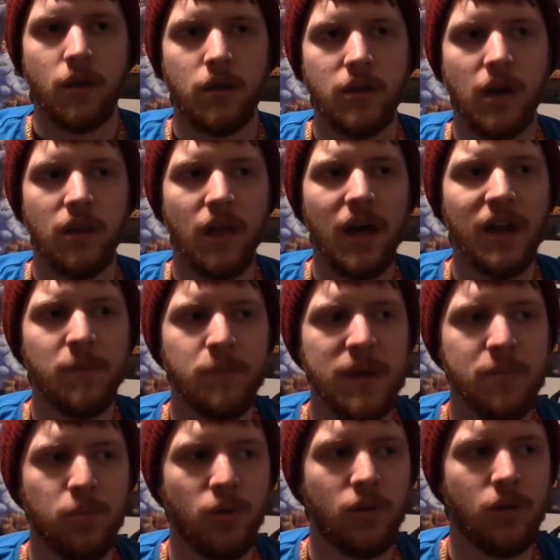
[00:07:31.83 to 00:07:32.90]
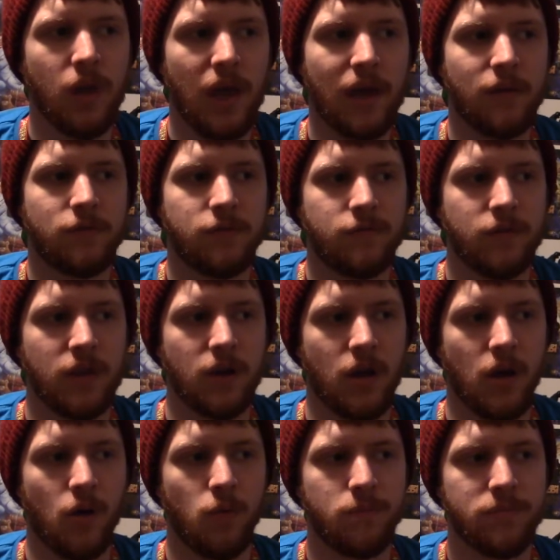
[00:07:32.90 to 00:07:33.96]
Now, a lot of people have, you
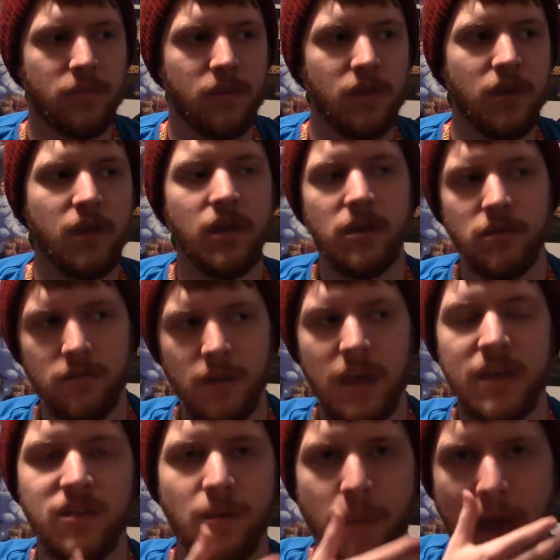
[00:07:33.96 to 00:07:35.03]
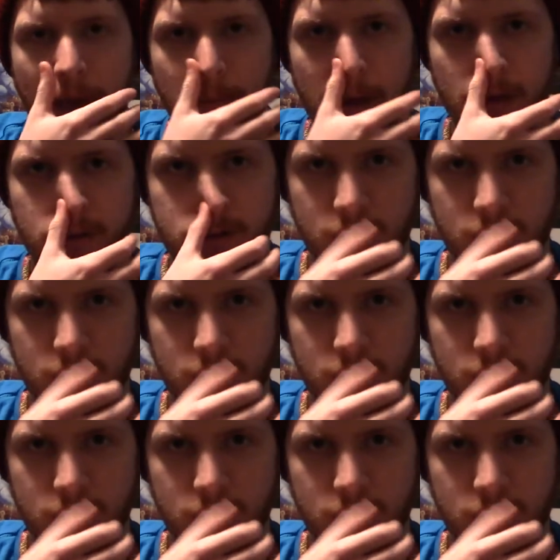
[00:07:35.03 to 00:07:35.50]
know, in the Matt Man